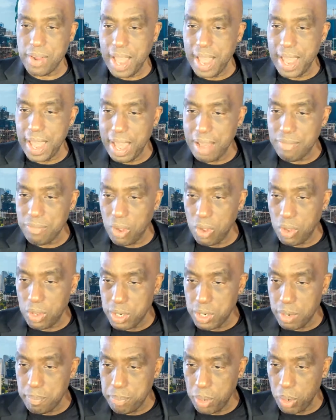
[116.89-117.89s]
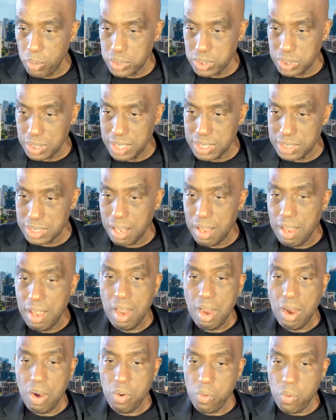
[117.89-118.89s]
I have all your postings
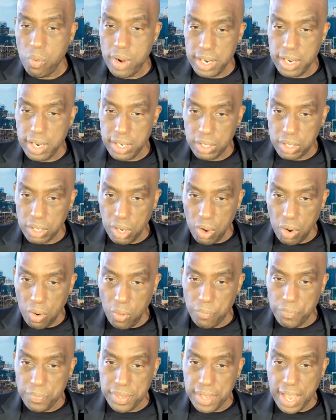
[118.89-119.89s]
ready to go.